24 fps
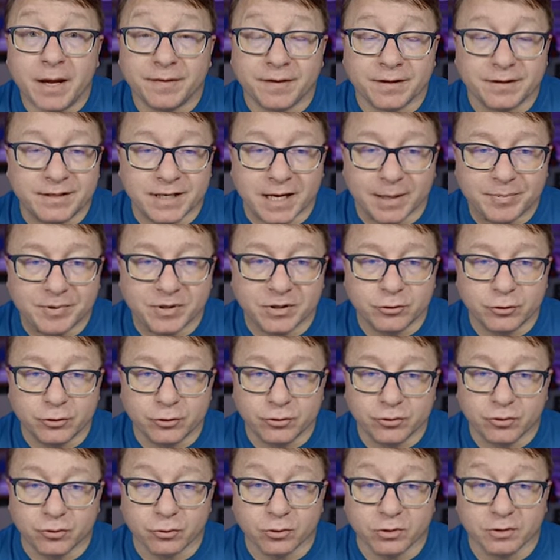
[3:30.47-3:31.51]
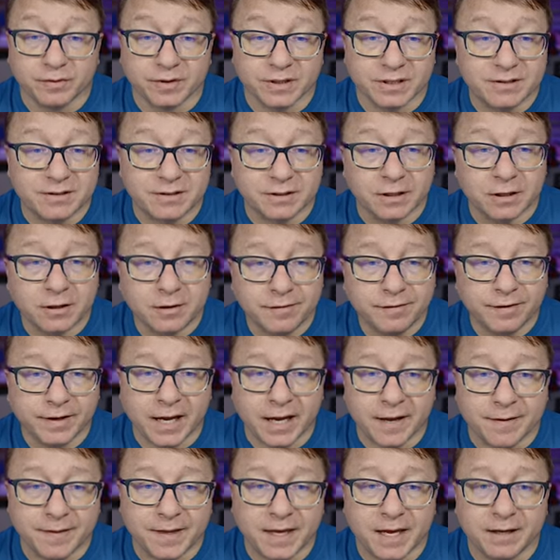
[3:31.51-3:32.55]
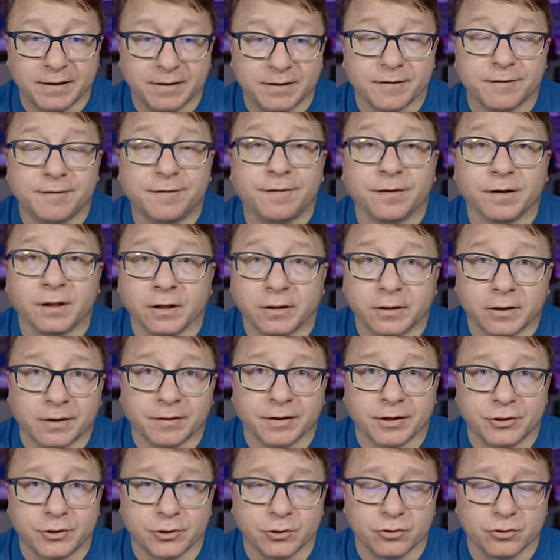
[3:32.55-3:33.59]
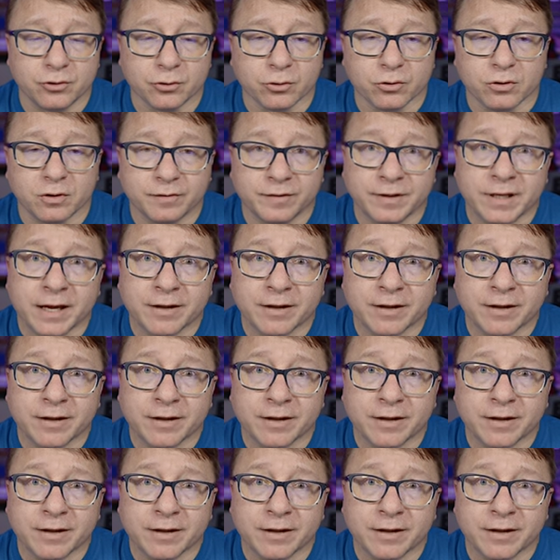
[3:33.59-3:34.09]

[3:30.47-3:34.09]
The depth of the juice groove itself, and then the fillet of the juice groove.